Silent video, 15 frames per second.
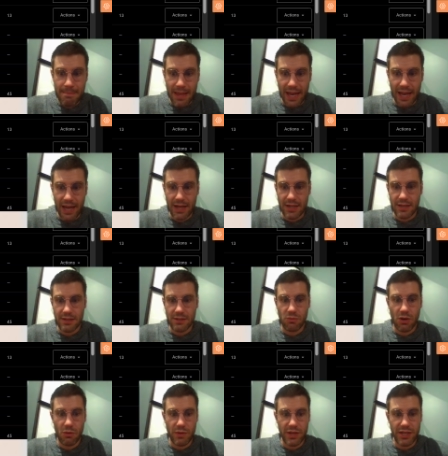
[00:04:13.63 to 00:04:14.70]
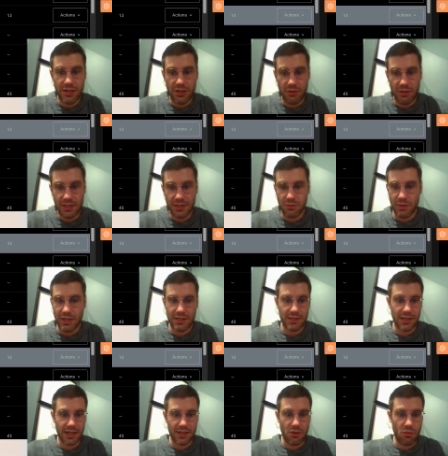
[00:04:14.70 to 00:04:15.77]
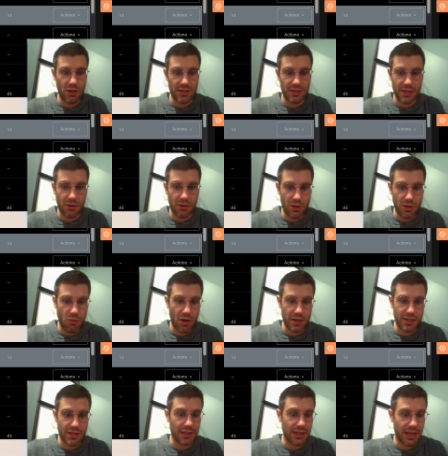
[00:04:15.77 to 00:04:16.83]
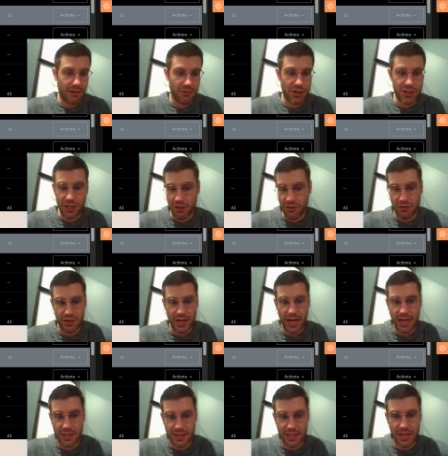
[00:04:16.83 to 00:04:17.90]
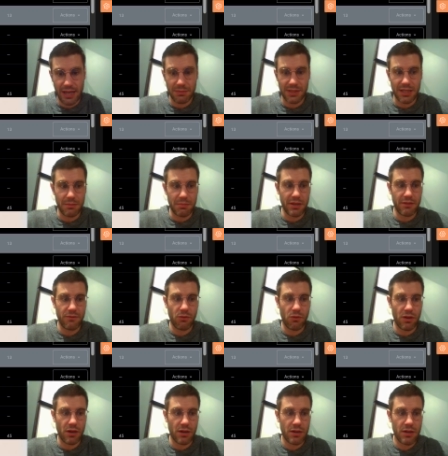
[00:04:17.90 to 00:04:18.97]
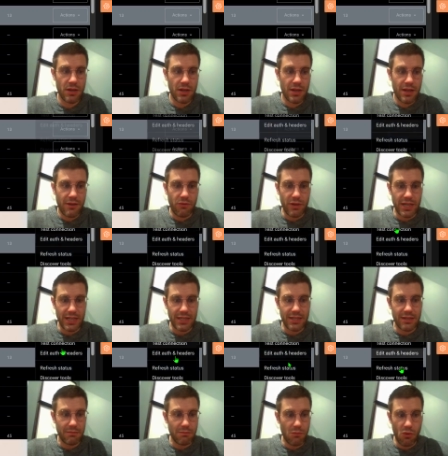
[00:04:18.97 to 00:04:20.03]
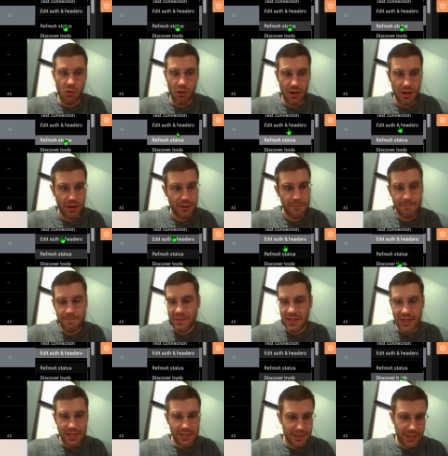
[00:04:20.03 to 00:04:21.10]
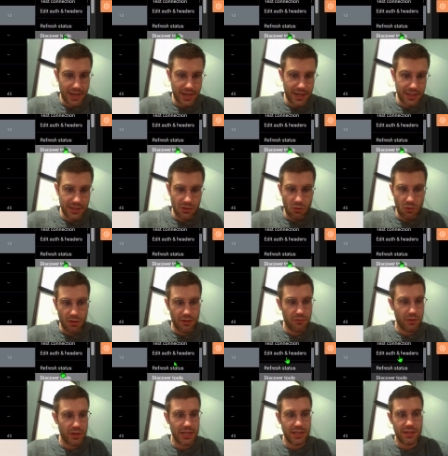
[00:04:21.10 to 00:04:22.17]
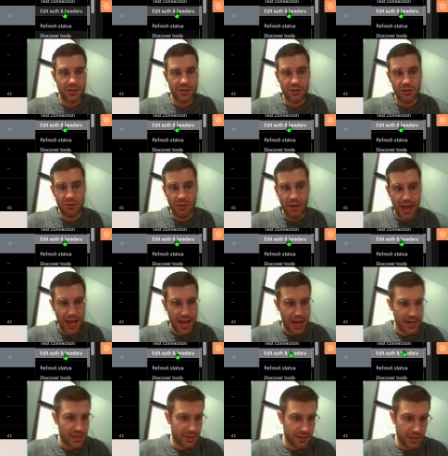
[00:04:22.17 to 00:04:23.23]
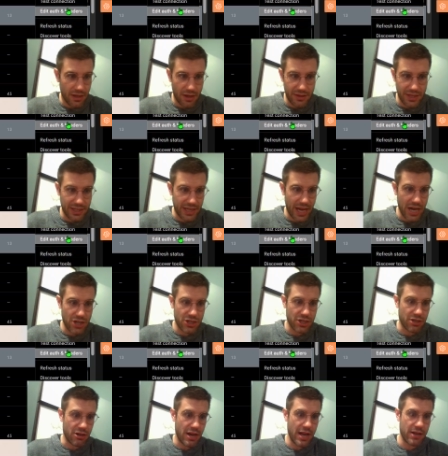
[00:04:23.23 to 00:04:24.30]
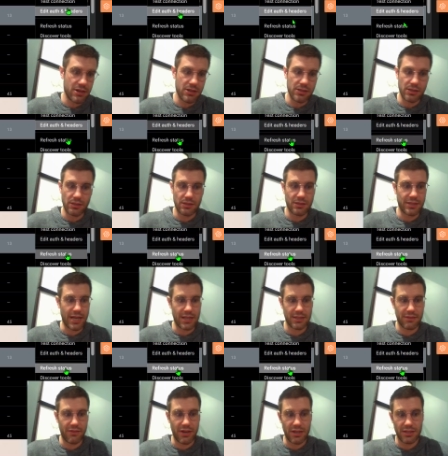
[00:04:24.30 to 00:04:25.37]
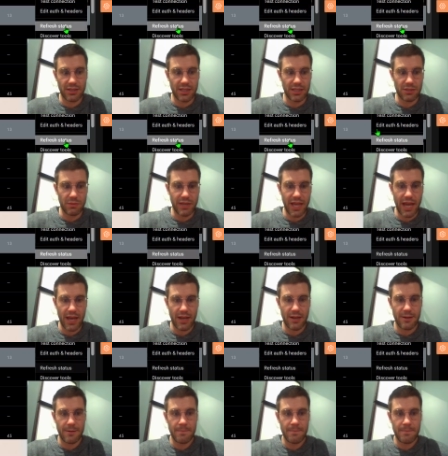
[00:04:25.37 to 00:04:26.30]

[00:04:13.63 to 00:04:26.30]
And what we do is we select the ones that we want to leverage and create the MCP for. If we need more insight, or if we need to edit the authentication or headers, test various things, we can.